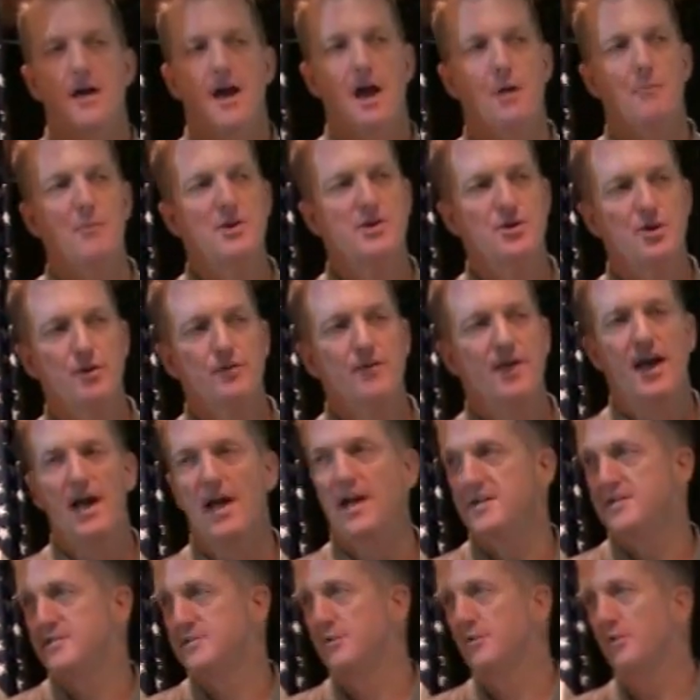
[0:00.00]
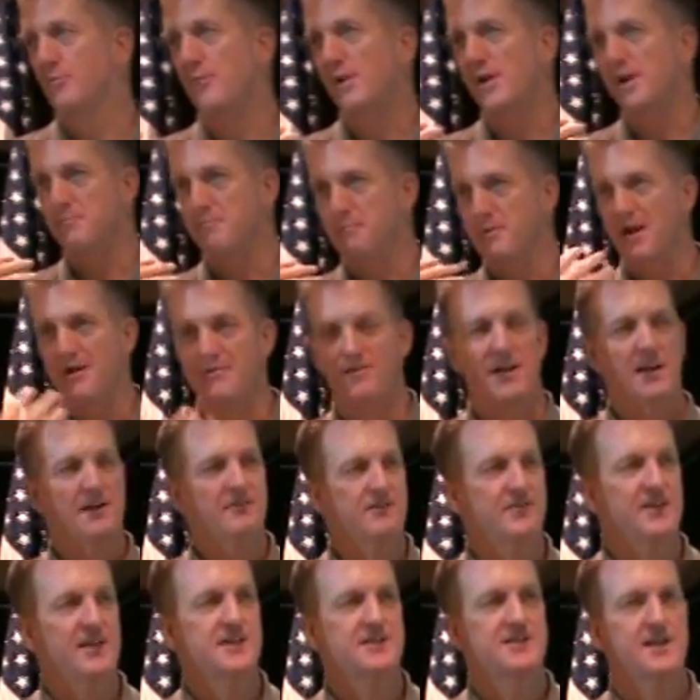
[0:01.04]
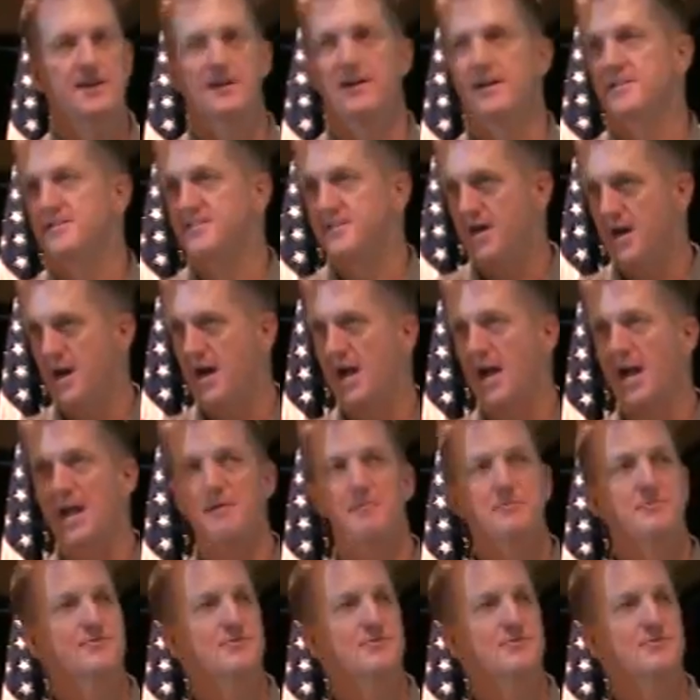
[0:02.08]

And we do that so that we can get everything done on time.